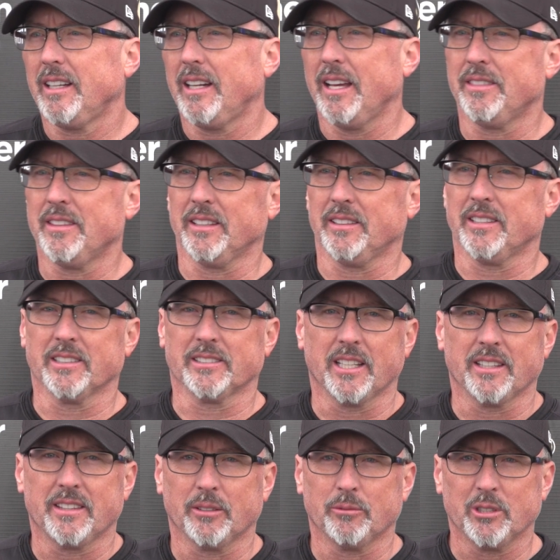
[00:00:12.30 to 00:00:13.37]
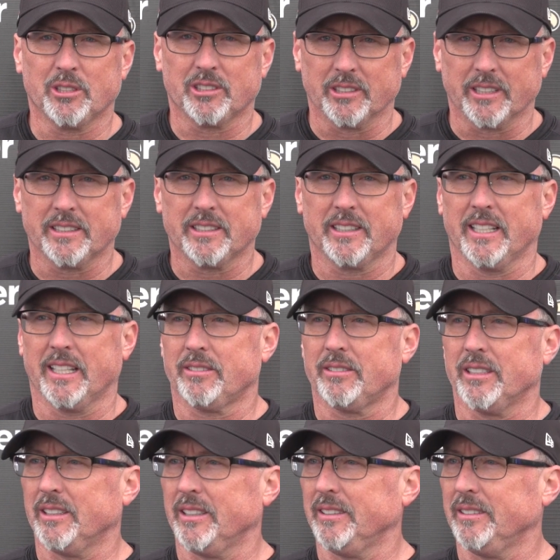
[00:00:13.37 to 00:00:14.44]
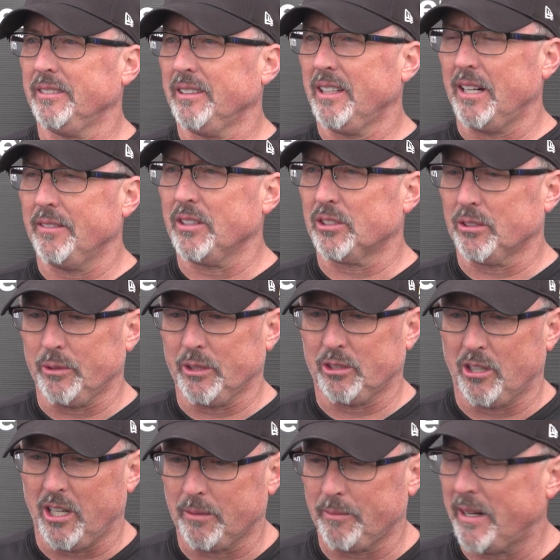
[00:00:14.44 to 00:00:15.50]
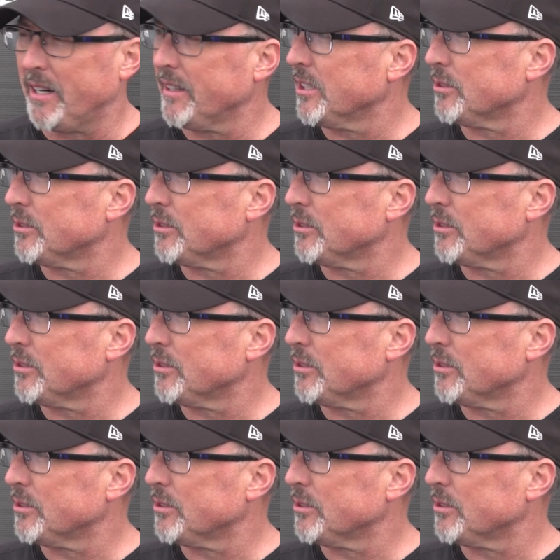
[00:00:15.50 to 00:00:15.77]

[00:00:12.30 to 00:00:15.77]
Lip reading: I think we still get together and obviously we talk about it